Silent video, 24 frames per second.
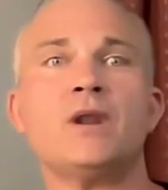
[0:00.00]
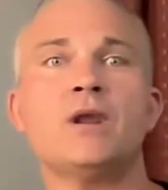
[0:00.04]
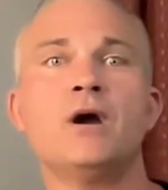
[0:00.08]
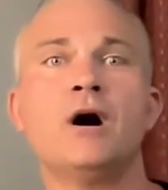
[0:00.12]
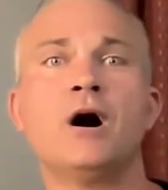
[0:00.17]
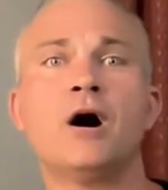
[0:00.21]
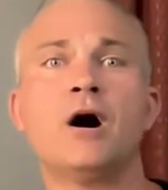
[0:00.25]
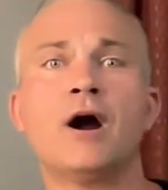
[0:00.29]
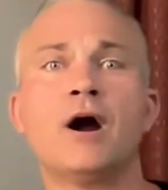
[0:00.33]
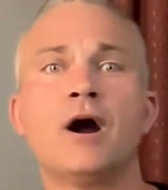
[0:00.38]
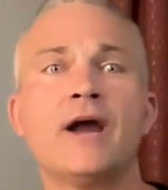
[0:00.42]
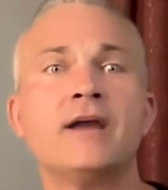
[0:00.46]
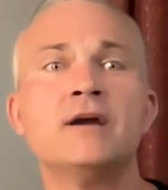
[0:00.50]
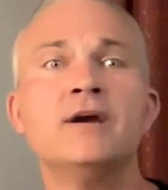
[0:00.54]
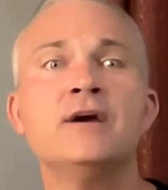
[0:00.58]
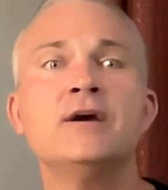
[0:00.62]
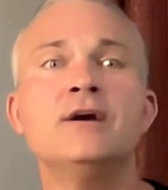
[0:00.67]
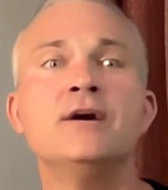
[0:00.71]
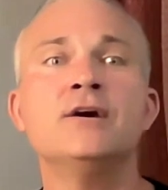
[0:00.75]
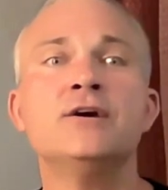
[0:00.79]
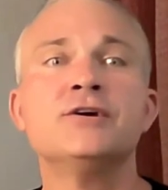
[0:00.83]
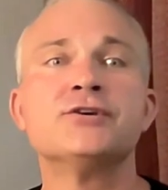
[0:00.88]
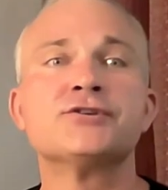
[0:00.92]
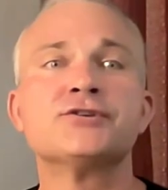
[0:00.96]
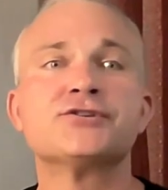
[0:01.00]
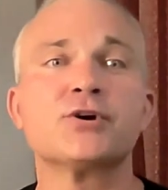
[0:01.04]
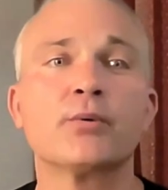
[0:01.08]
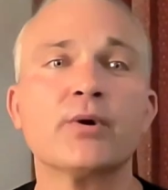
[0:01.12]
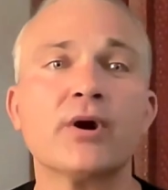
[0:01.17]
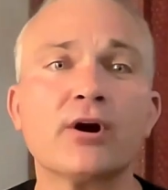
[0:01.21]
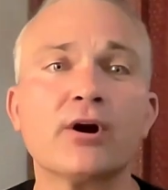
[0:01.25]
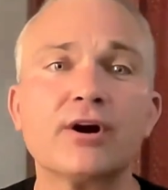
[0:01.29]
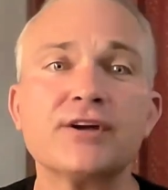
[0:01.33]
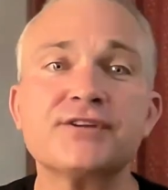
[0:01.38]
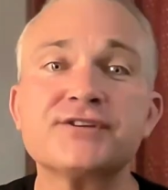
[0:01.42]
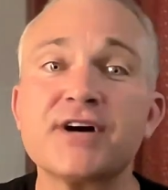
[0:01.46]
All right. So we
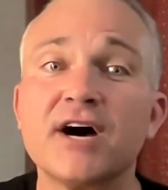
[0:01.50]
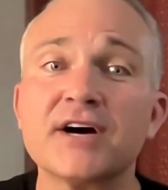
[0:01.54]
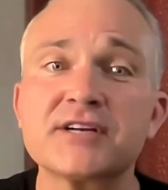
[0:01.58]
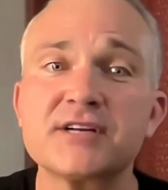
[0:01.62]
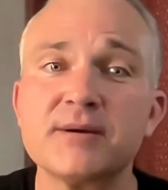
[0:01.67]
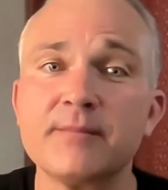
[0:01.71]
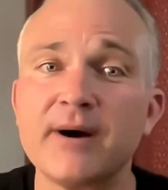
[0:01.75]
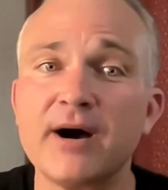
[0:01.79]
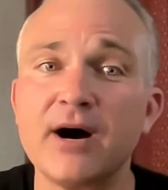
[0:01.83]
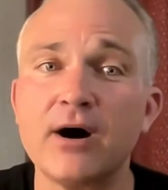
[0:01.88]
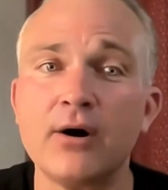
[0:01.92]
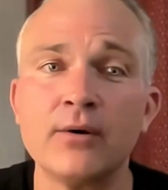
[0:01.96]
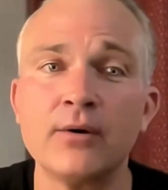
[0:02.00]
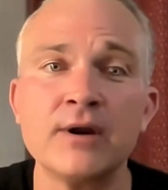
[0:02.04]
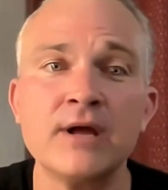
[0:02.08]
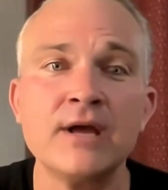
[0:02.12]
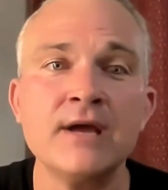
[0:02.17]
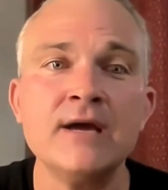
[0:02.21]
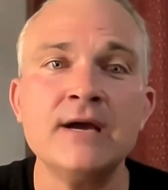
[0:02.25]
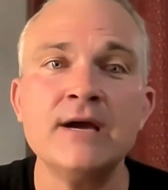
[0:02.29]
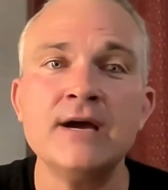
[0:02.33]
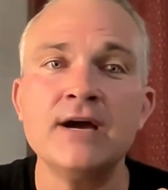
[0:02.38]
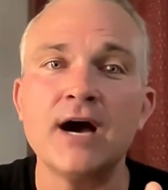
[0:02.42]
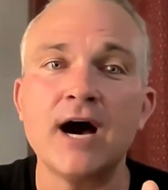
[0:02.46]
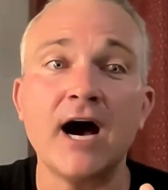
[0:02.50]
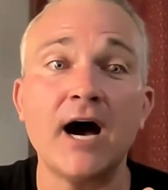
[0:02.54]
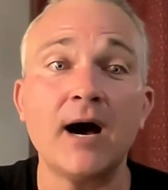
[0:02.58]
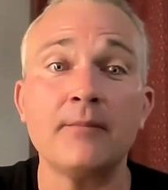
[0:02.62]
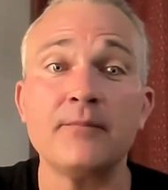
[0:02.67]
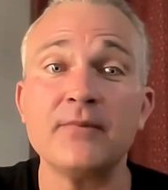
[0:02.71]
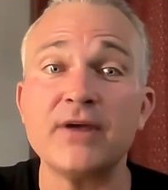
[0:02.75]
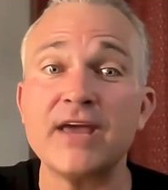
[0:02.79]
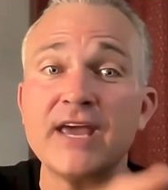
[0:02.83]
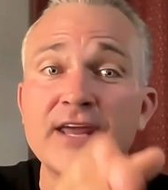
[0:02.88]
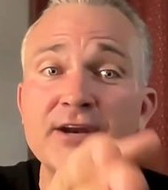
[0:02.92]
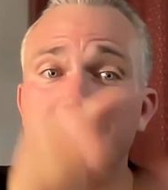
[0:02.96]
already talked about
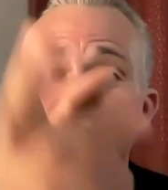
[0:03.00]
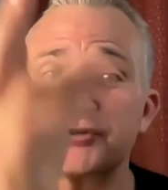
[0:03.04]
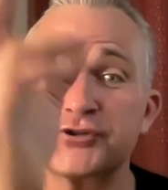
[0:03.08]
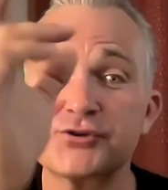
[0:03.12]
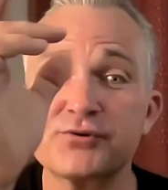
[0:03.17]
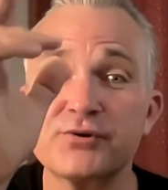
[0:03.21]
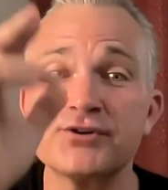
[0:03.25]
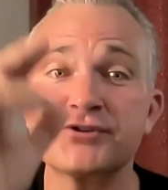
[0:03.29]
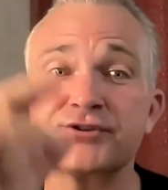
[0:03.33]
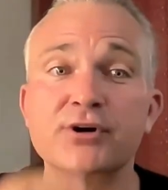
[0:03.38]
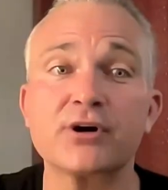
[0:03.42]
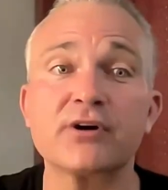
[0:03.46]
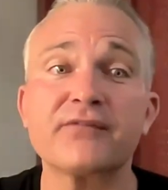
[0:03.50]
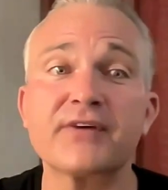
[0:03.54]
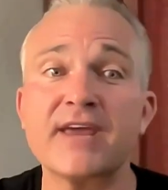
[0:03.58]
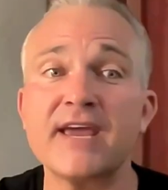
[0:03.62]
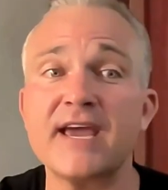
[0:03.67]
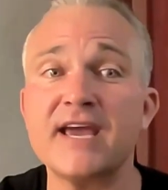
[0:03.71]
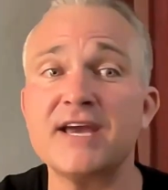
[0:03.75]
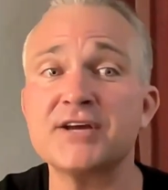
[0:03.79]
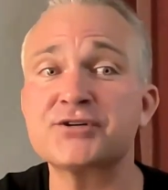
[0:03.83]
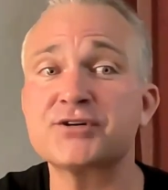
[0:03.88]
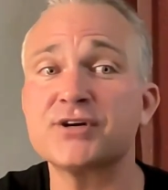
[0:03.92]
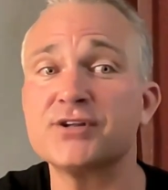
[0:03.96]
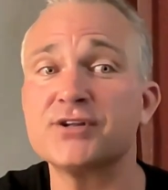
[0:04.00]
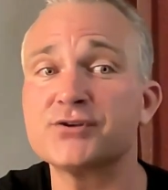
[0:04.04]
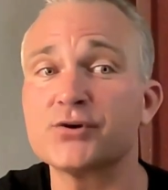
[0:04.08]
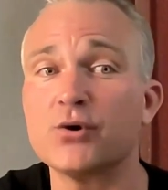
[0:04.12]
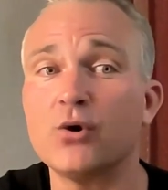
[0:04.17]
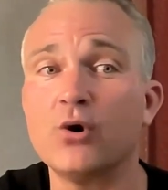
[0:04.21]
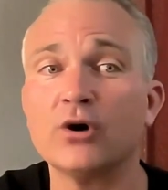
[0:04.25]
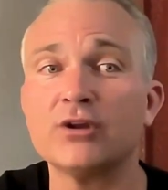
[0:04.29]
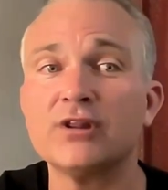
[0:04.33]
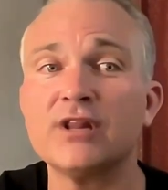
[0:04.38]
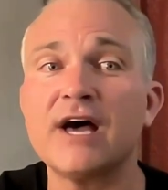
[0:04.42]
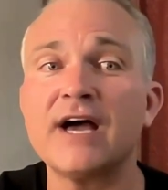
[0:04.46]
uh, industry certifications,
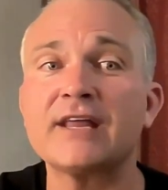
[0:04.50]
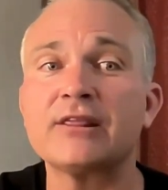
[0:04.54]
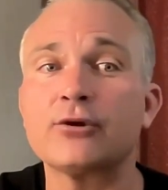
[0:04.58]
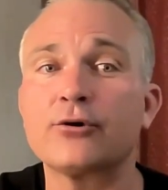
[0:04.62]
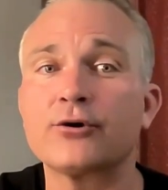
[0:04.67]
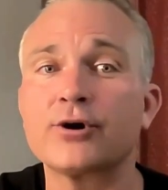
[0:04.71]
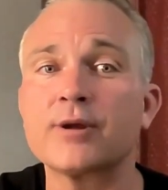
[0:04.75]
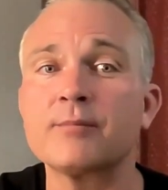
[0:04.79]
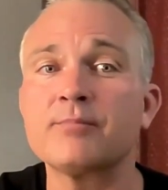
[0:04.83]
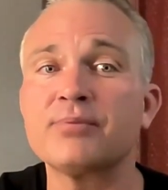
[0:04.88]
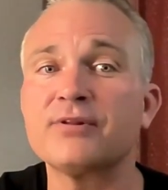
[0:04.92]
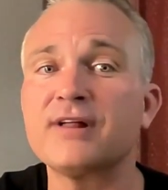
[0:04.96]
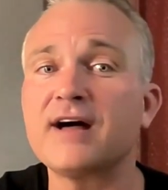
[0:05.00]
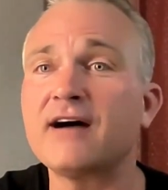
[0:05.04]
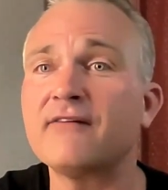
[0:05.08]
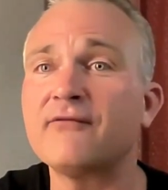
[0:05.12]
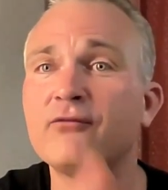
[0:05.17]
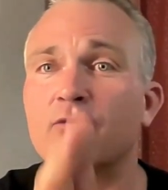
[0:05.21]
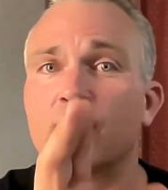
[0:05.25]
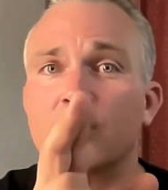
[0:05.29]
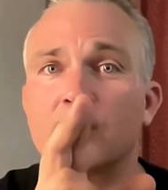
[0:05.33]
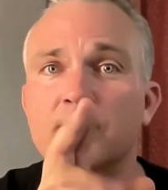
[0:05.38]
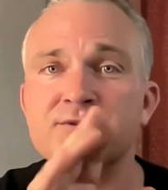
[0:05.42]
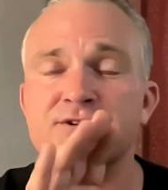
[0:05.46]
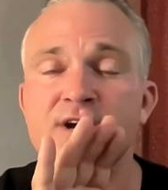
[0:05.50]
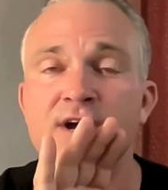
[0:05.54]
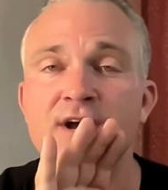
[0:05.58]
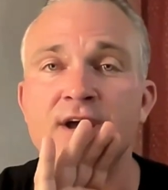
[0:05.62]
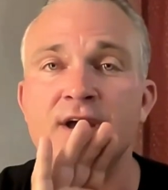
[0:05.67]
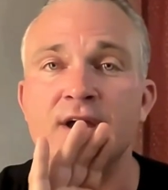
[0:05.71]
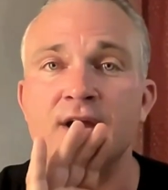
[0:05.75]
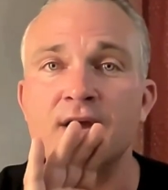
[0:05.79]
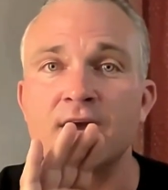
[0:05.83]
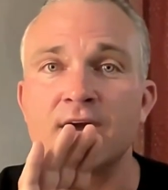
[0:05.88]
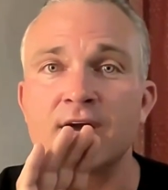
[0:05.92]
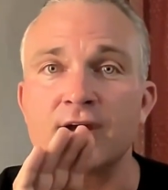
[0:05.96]
online learning platforms.
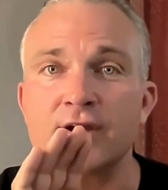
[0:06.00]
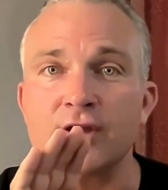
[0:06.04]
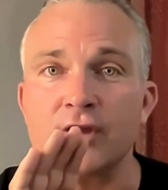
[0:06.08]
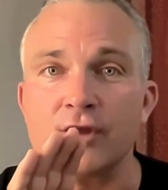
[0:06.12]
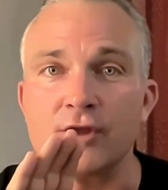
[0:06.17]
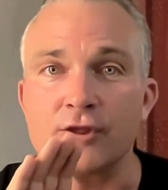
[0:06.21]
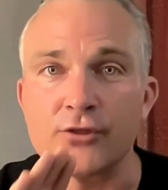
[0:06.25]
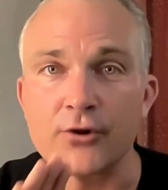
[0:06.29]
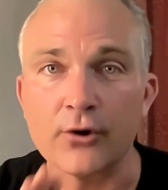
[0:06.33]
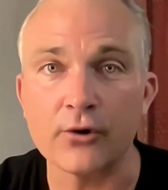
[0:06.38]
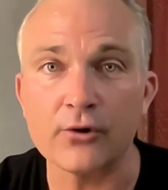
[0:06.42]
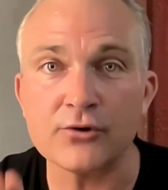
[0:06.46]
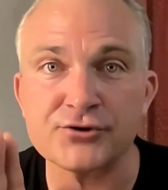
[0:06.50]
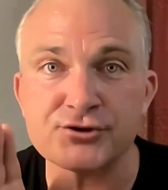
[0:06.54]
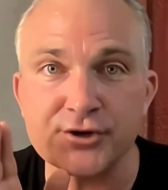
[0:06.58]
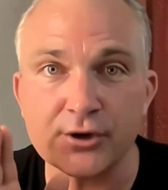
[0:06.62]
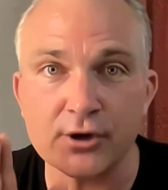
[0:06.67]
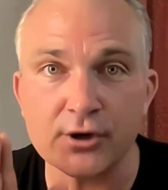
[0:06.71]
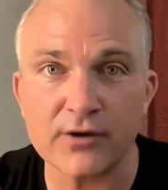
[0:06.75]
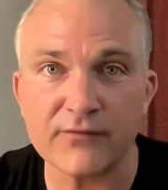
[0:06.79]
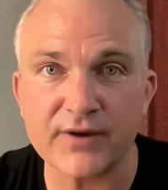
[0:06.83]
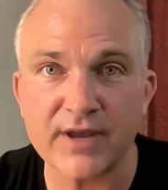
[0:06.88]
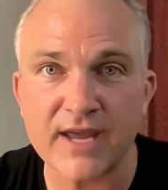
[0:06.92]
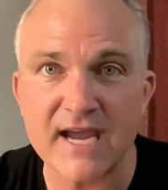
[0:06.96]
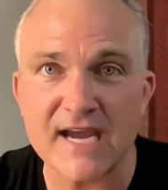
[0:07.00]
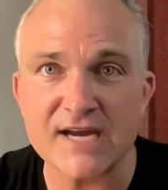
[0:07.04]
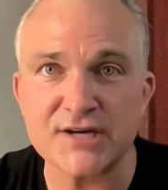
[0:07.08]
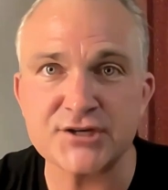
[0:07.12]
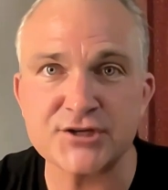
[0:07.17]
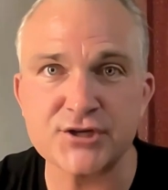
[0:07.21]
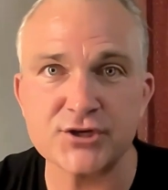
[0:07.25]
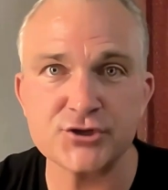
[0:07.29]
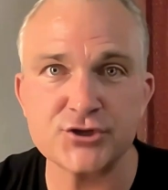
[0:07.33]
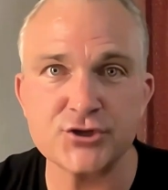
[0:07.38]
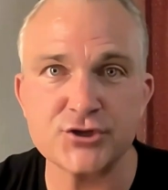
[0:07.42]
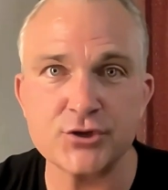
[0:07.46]
There are
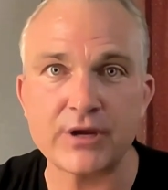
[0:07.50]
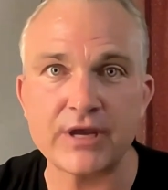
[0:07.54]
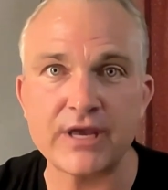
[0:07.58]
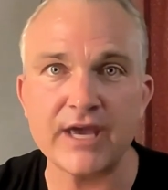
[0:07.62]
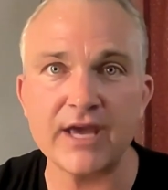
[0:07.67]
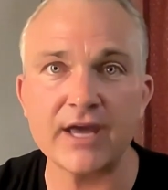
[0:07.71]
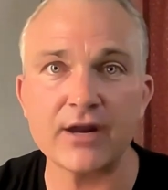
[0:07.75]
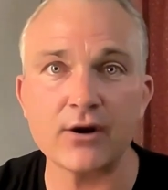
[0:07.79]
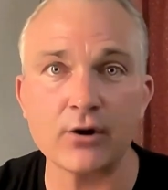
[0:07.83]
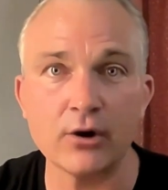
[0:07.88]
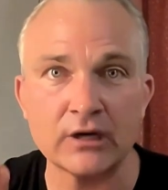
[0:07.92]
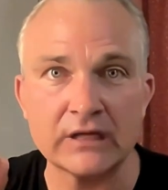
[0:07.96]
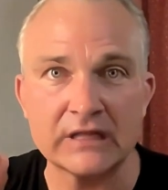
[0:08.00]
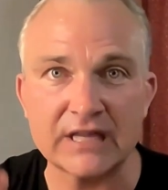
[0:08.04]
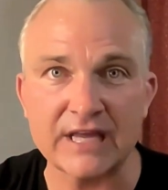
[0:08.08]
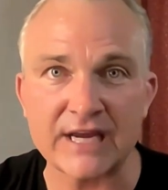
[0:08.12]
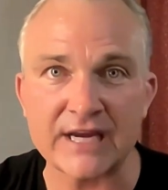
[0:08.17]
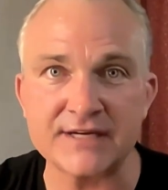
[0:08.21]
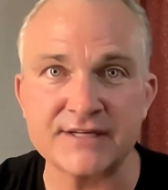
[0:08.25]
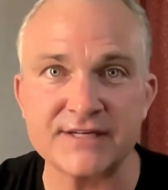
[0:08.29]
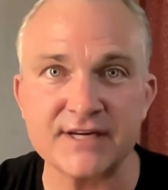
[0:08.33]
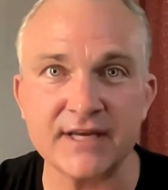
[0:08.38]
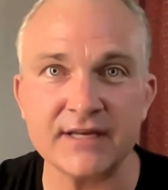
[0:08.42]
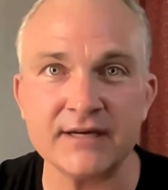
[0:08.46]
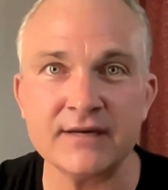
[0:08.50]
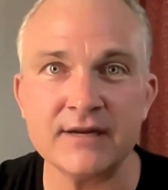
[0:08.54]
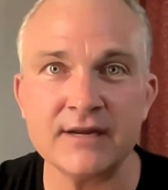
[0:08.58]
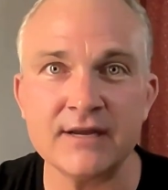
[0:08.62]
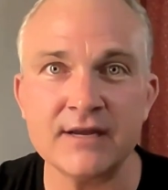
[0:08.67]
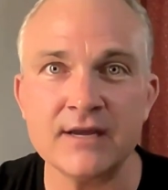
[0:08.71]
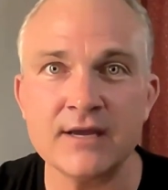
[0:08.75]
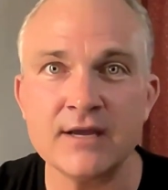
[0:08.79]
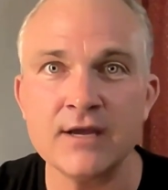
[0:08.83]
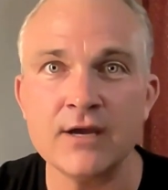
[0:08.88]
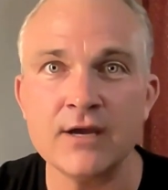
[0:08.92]
certifications you can get on LinkedIn.